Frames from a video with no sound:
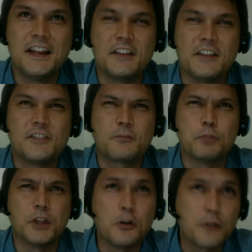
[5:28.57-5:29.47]
Is this
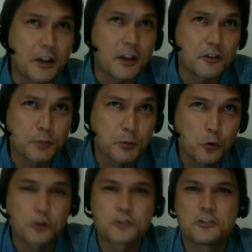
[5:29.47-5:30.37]
blown out of
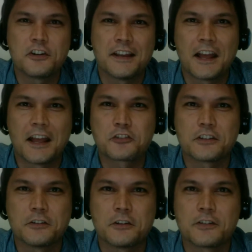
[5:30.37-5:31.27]
proportion and actually
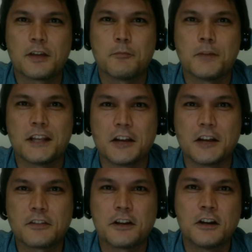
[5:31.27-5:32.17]
there aren't that many
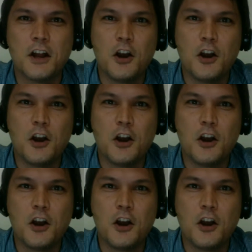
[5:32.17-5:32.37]
out there?